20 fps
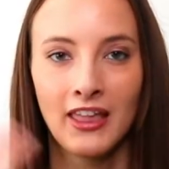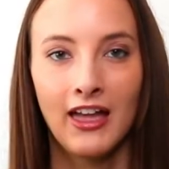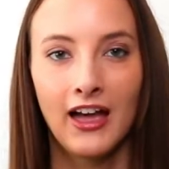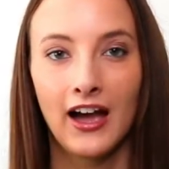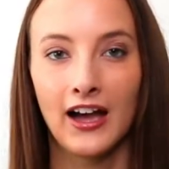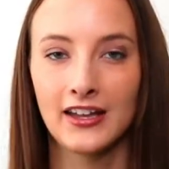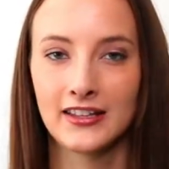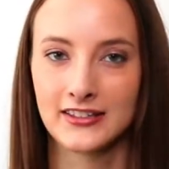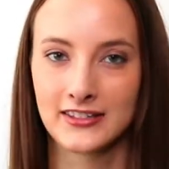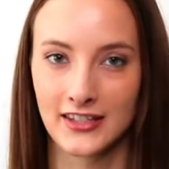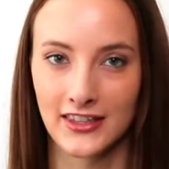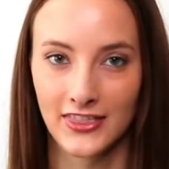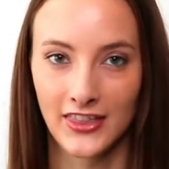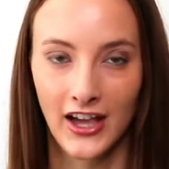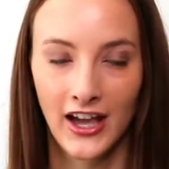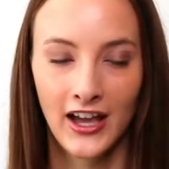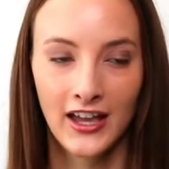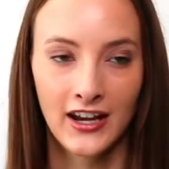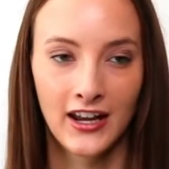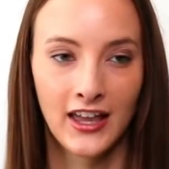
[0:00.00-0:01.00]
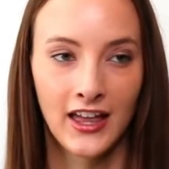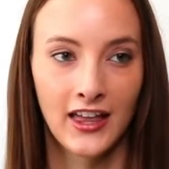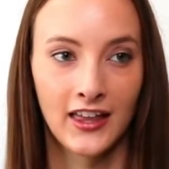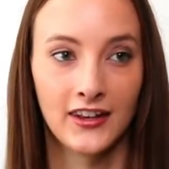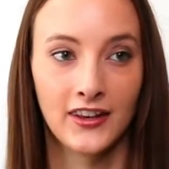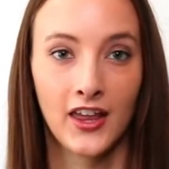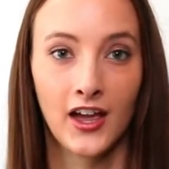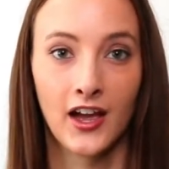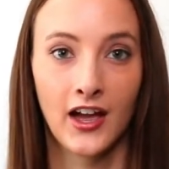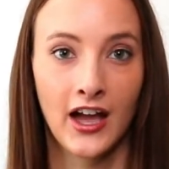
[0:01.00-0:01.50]
I did that,
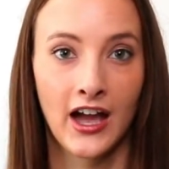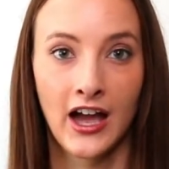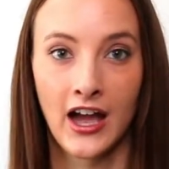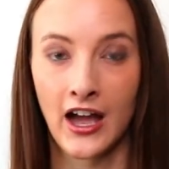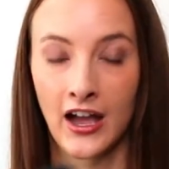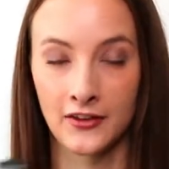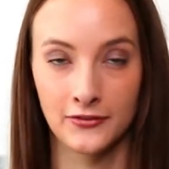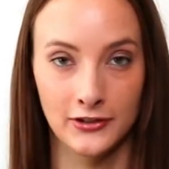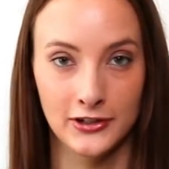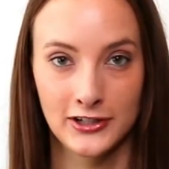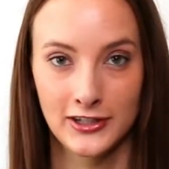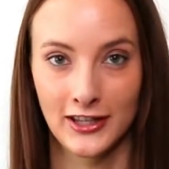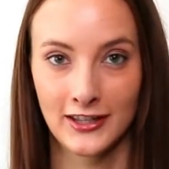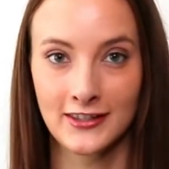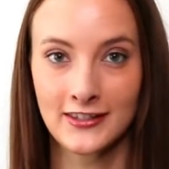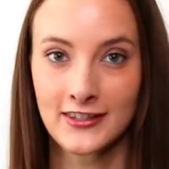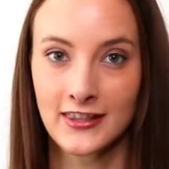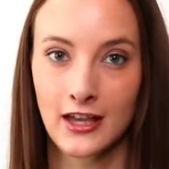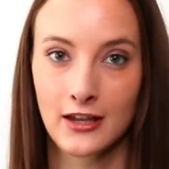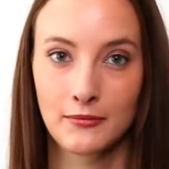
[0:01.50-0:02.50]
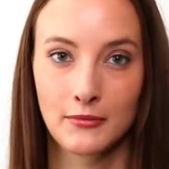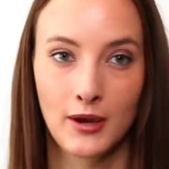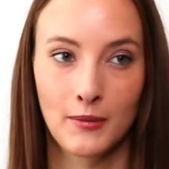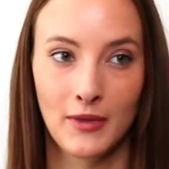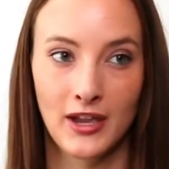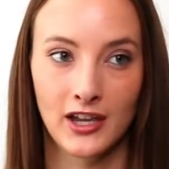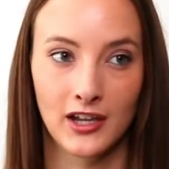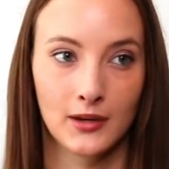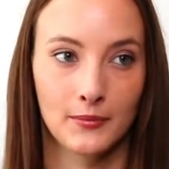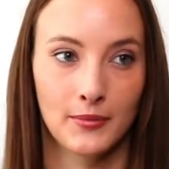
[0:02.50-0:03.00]
and ever since then my
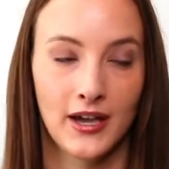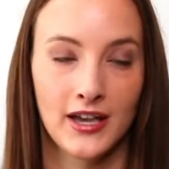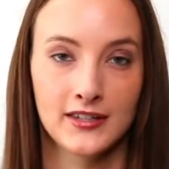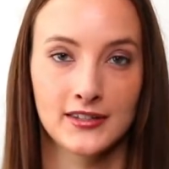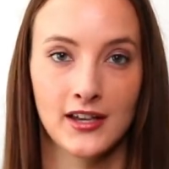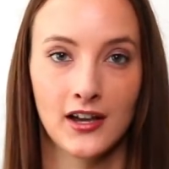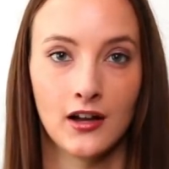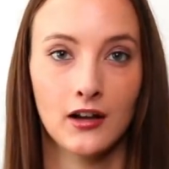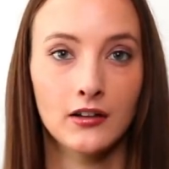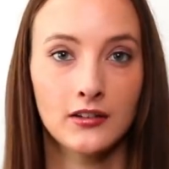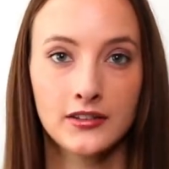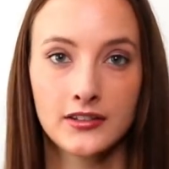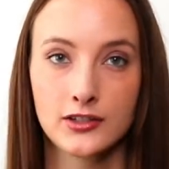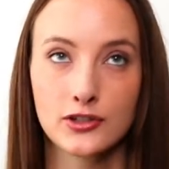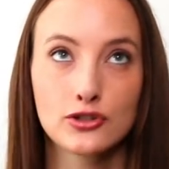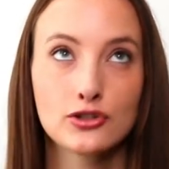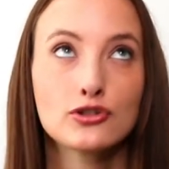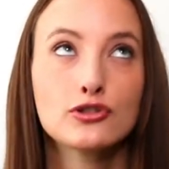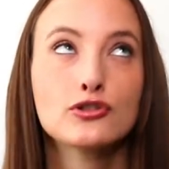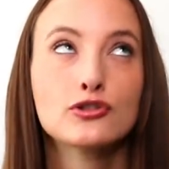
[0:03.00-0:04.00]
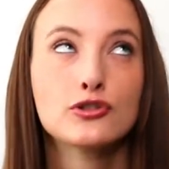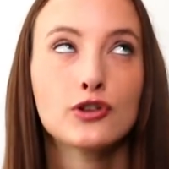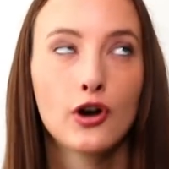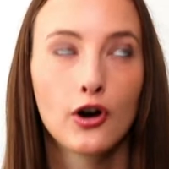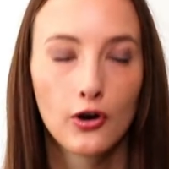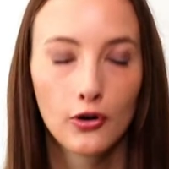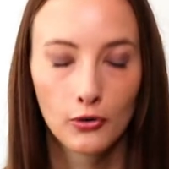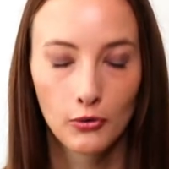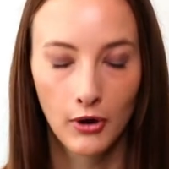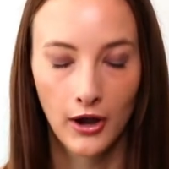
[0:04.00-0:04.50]
makeup has held
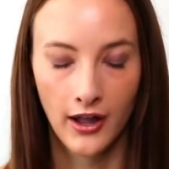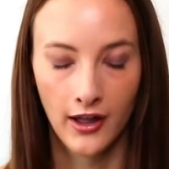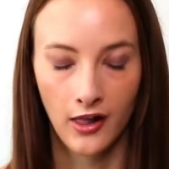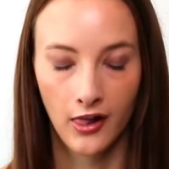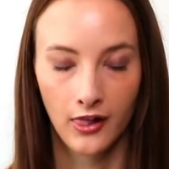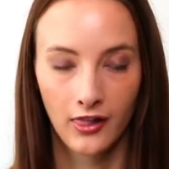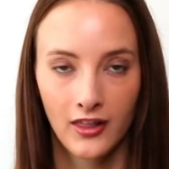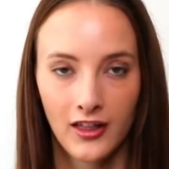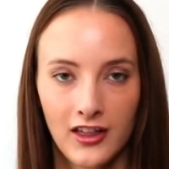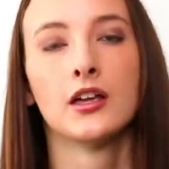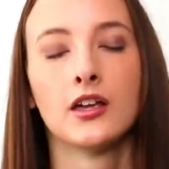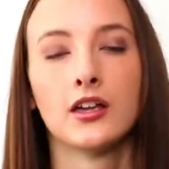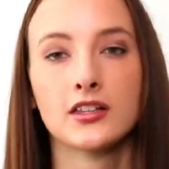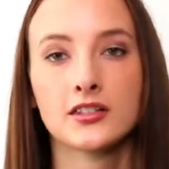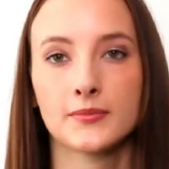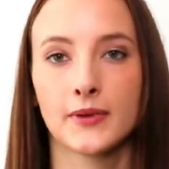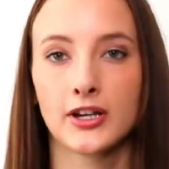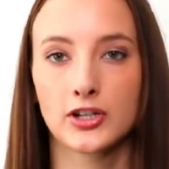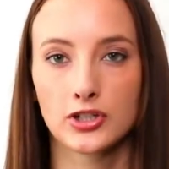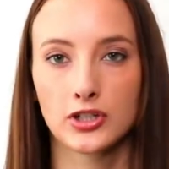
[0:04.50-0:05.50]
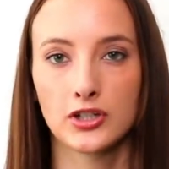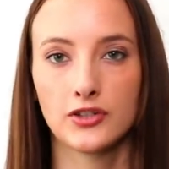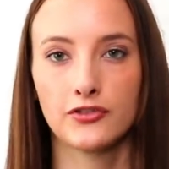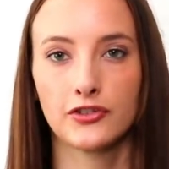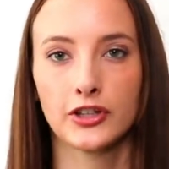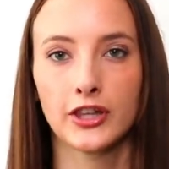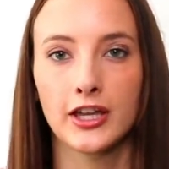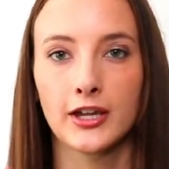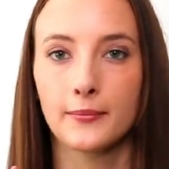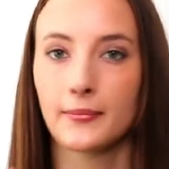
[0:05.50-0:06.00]
so well. Especially
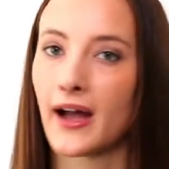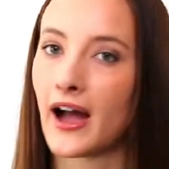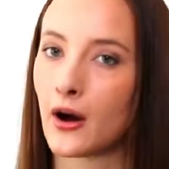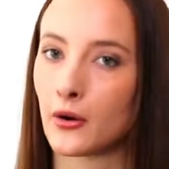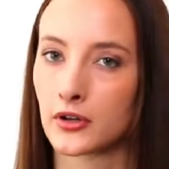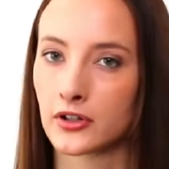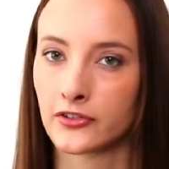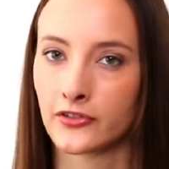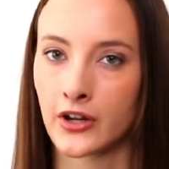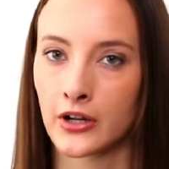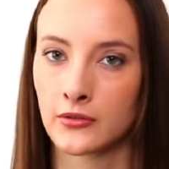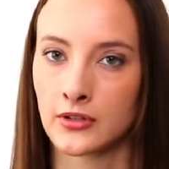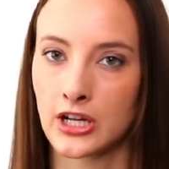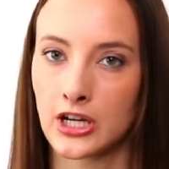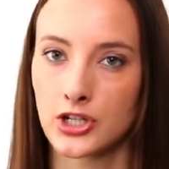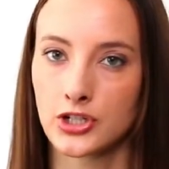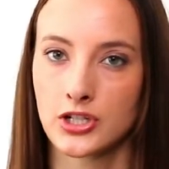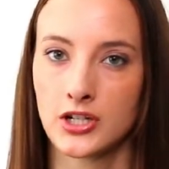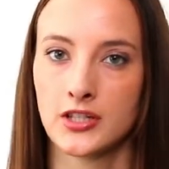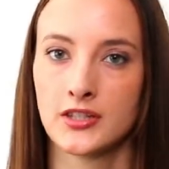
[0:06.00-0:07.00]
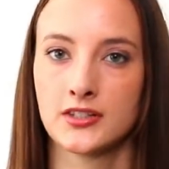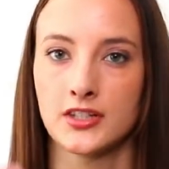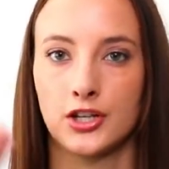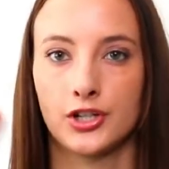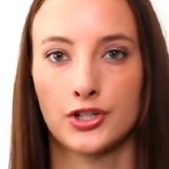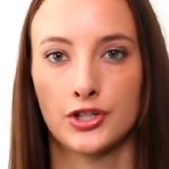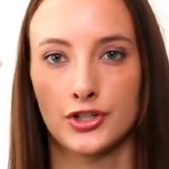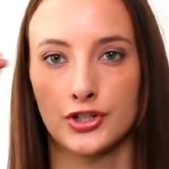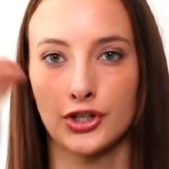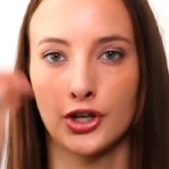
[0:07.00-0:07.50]
for like powder foundations,
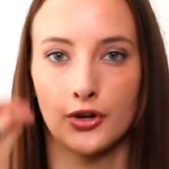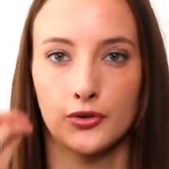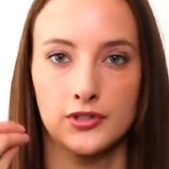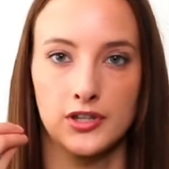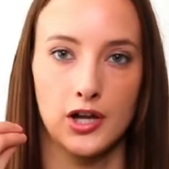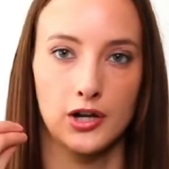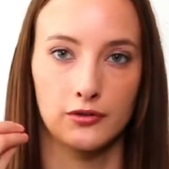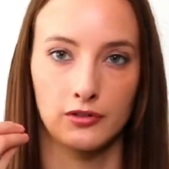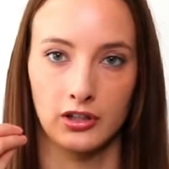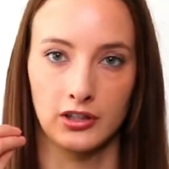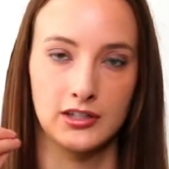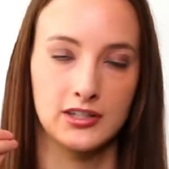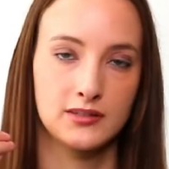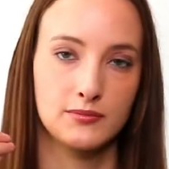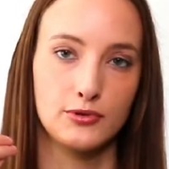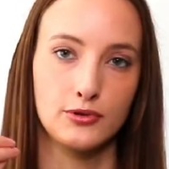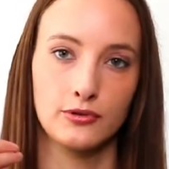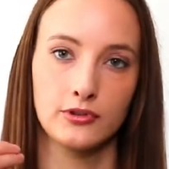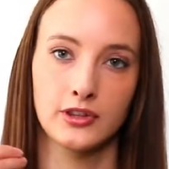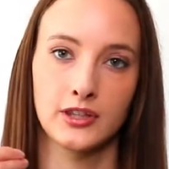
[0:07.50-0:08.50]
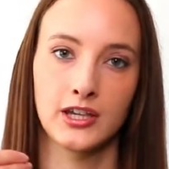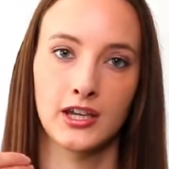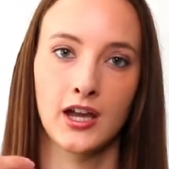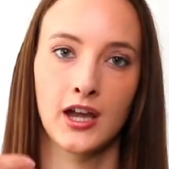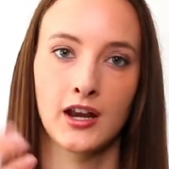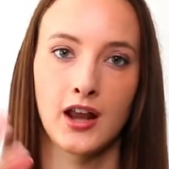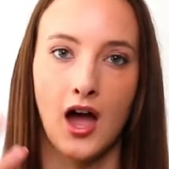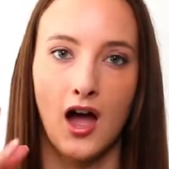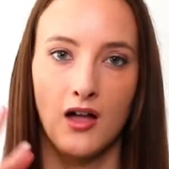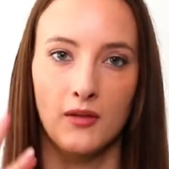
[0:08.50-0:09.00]
it just goes on really smoothly
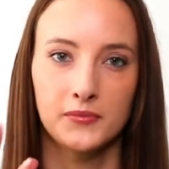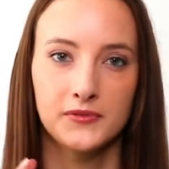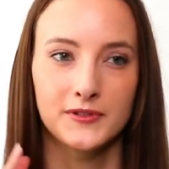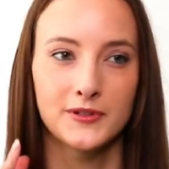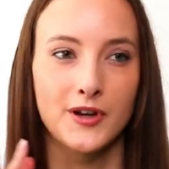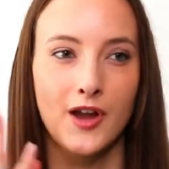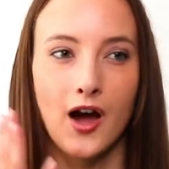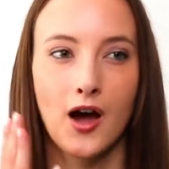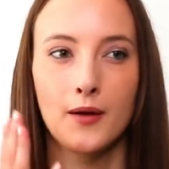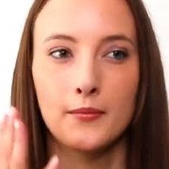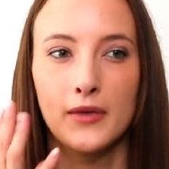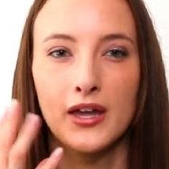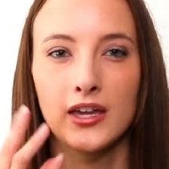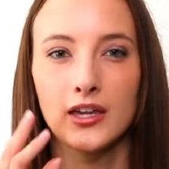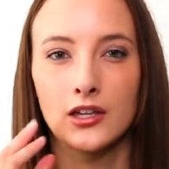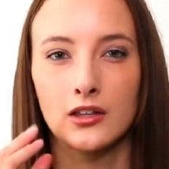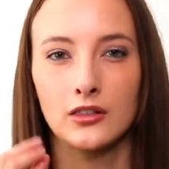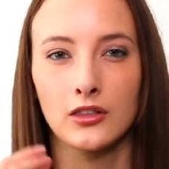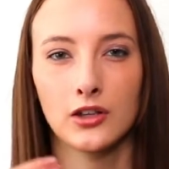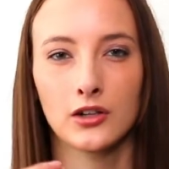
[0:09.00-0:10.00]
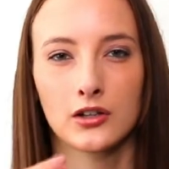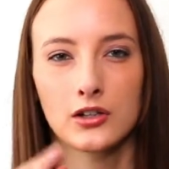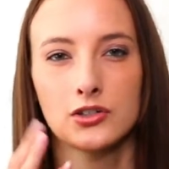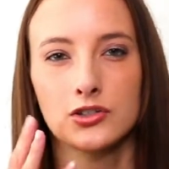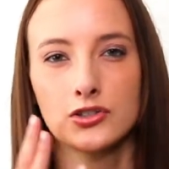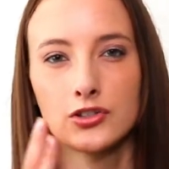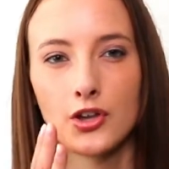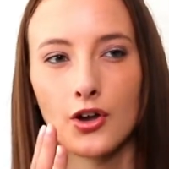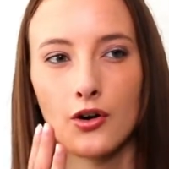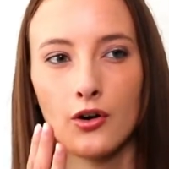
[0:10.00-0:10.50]
and helps not make it look
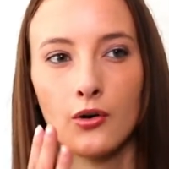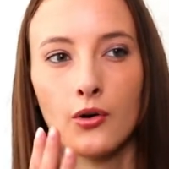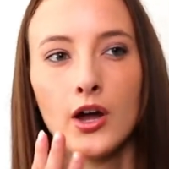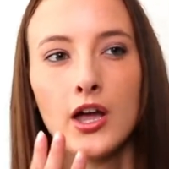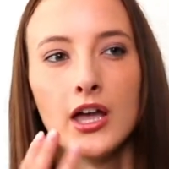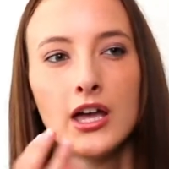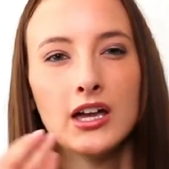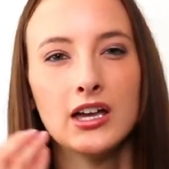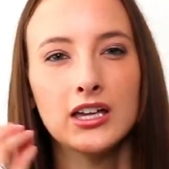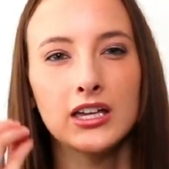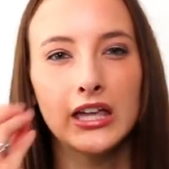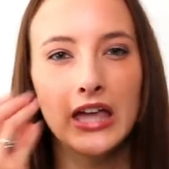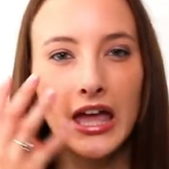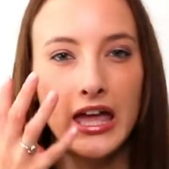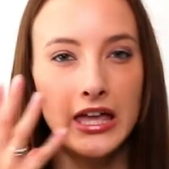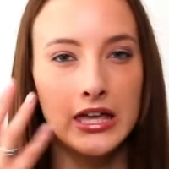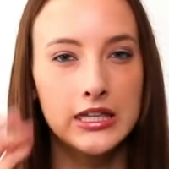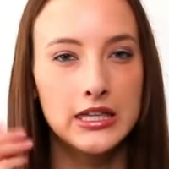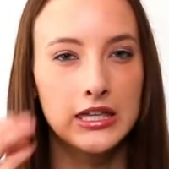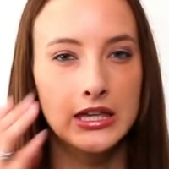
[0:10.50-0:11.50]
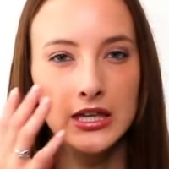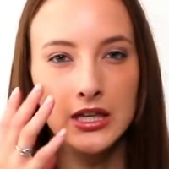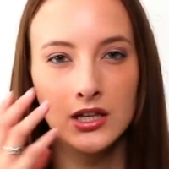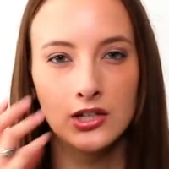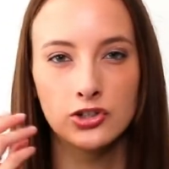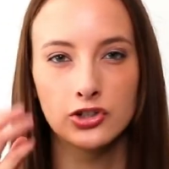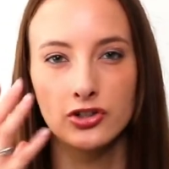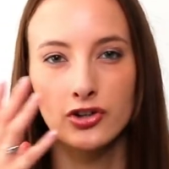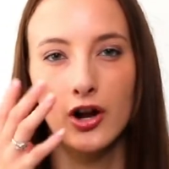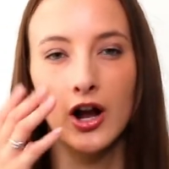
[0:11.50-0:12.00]
so cakey
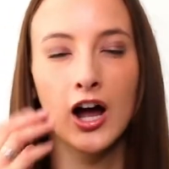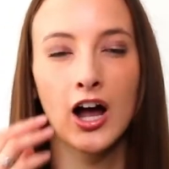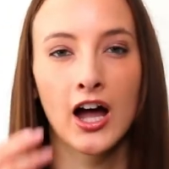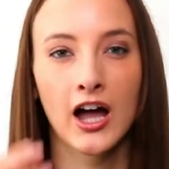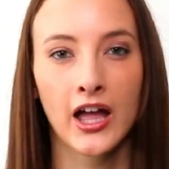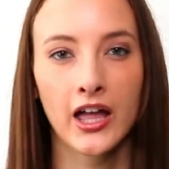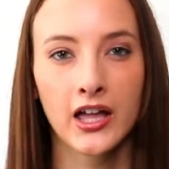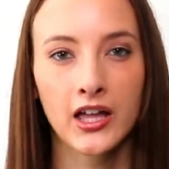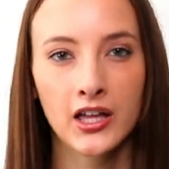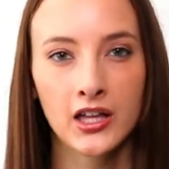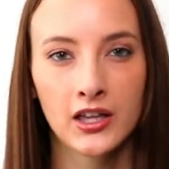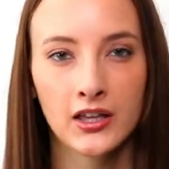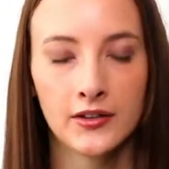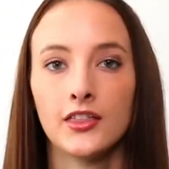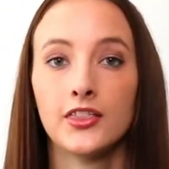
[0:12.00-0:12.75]
and dry.